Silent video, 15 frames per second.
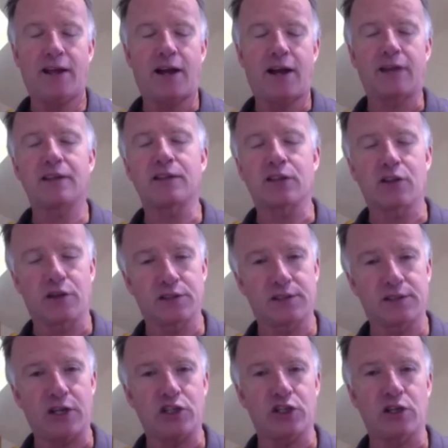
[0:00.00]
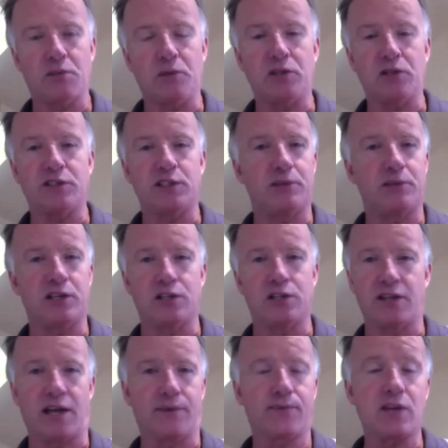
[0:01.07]
I think the conservation community has been doing
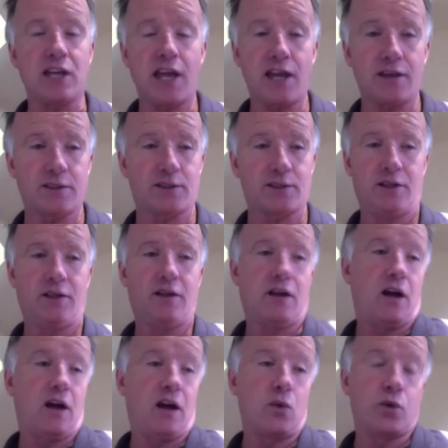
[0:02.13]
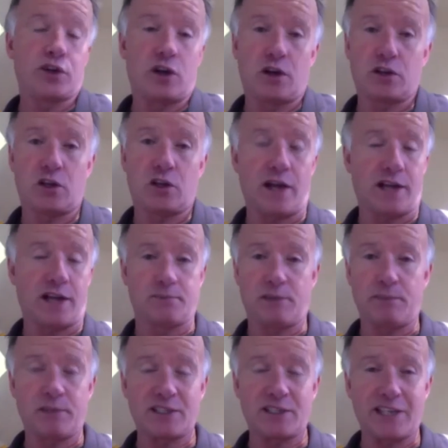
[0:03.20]
that for years. I would argue it hasn't
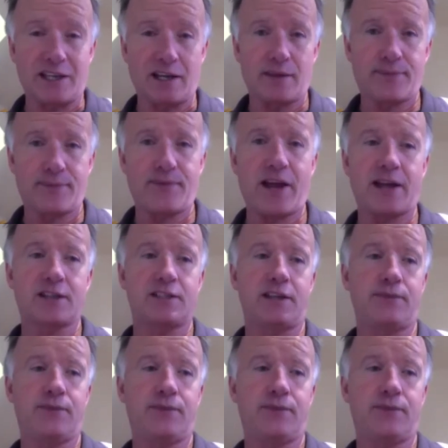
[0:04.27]
been particularly effective.